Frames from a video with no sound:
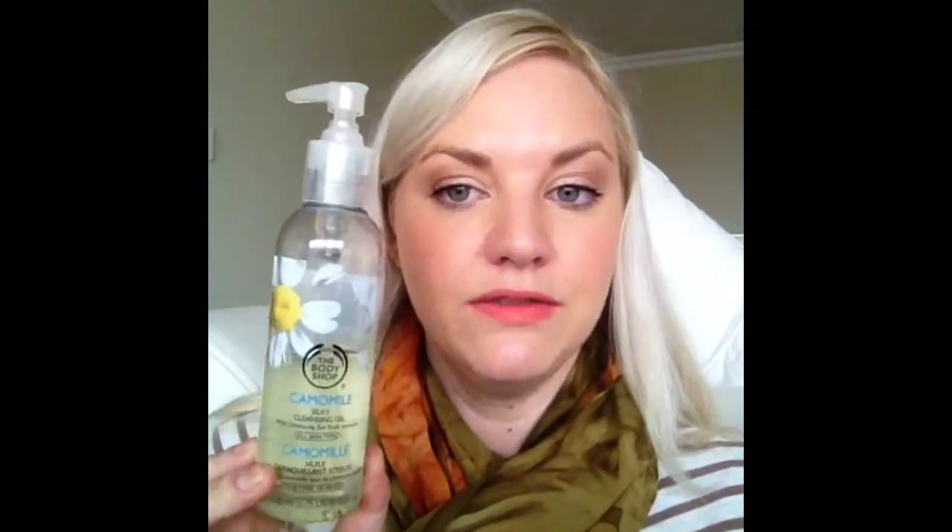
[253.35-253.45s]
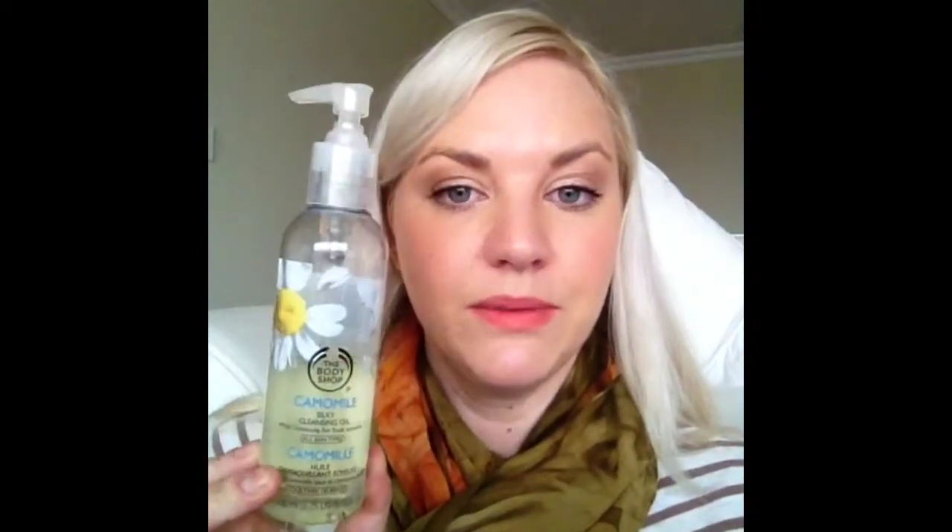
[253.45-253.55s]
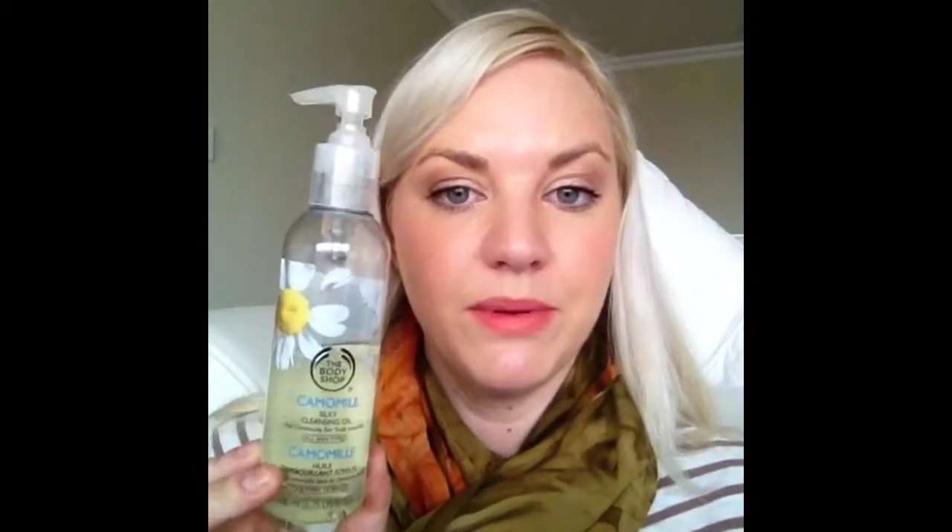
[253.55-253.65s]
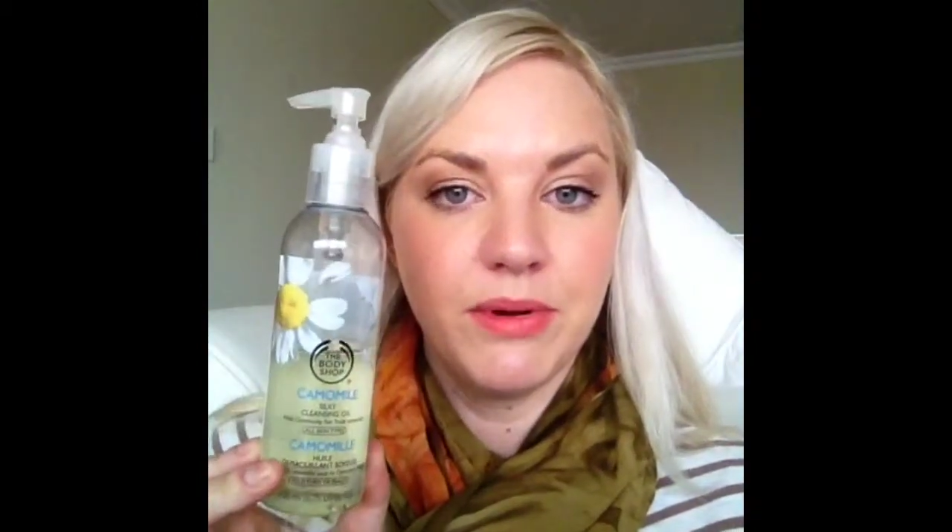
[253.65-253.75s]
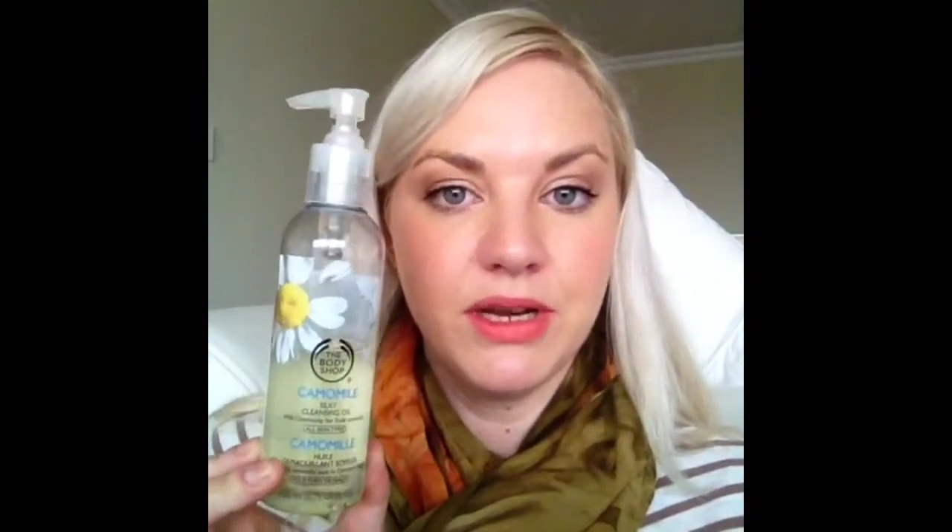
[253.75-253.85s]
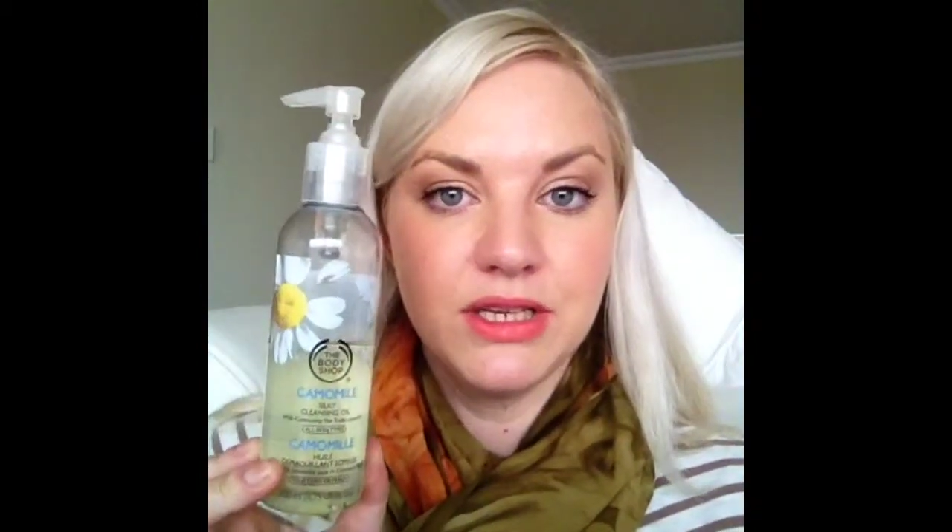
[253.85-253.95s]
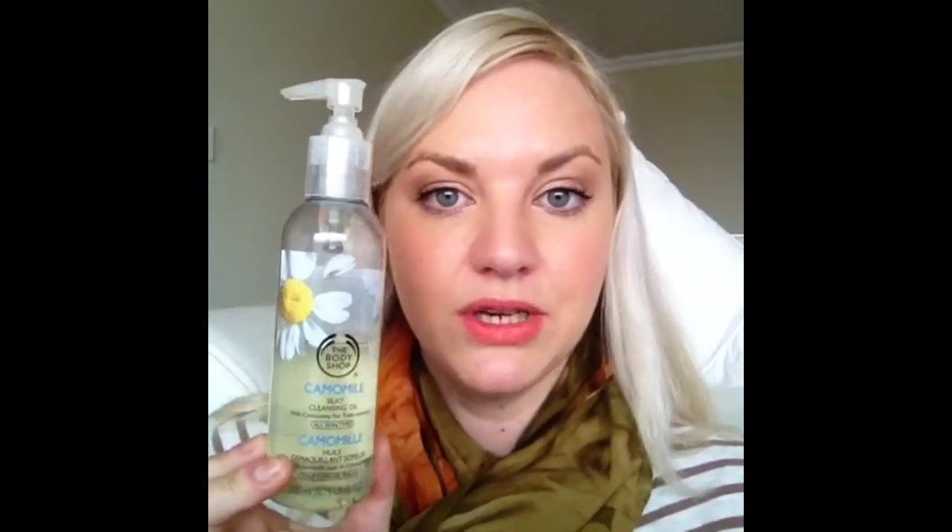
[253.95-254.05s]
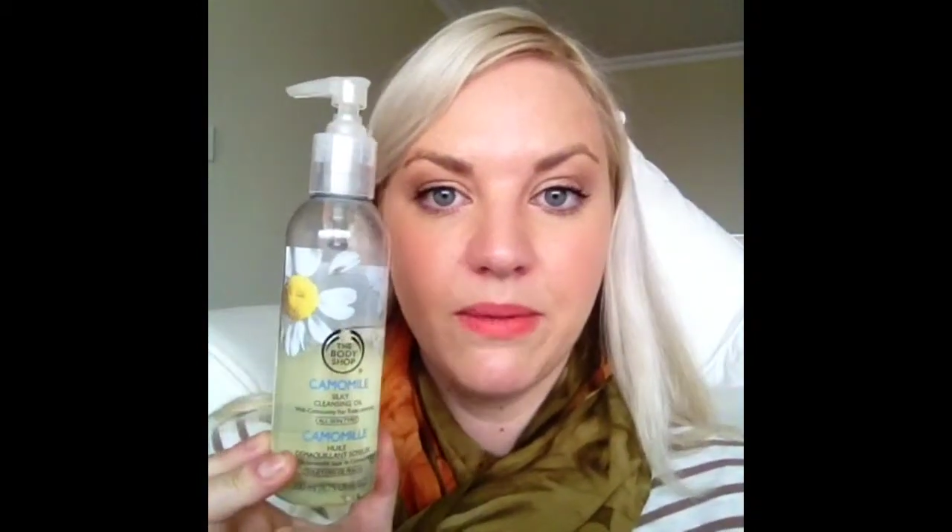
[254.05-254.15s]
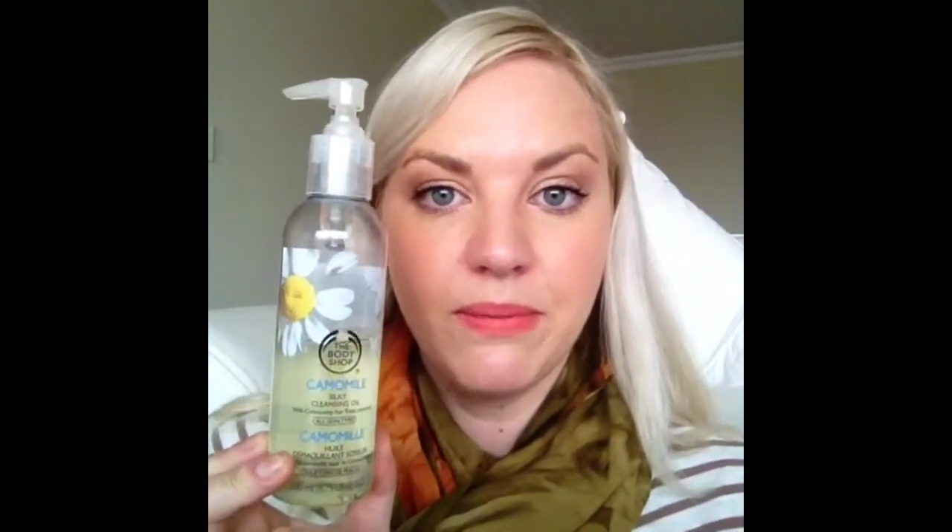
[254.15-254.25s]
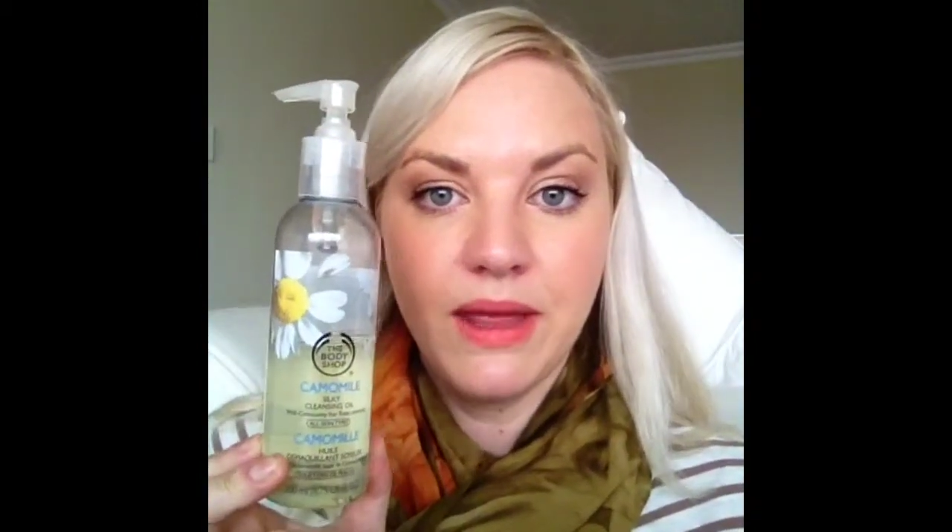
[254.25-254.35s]
from the Body
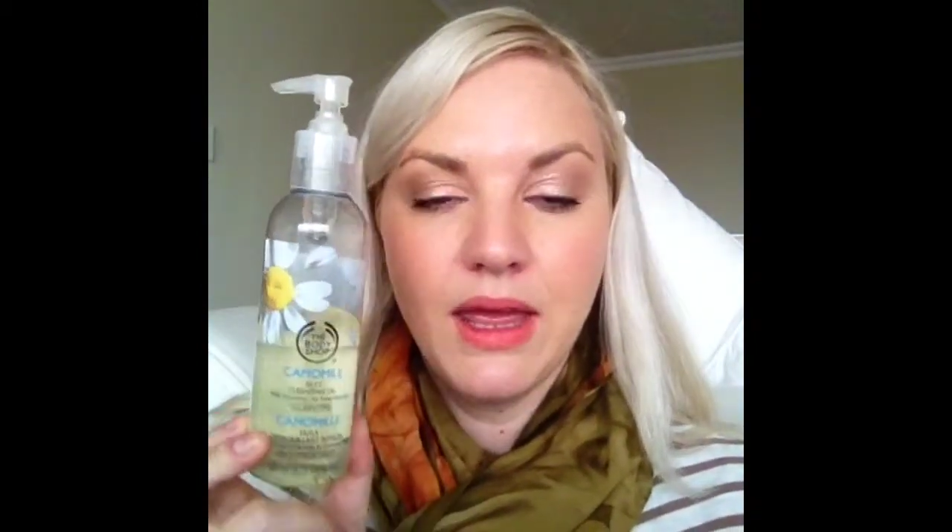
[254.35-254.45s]
Shop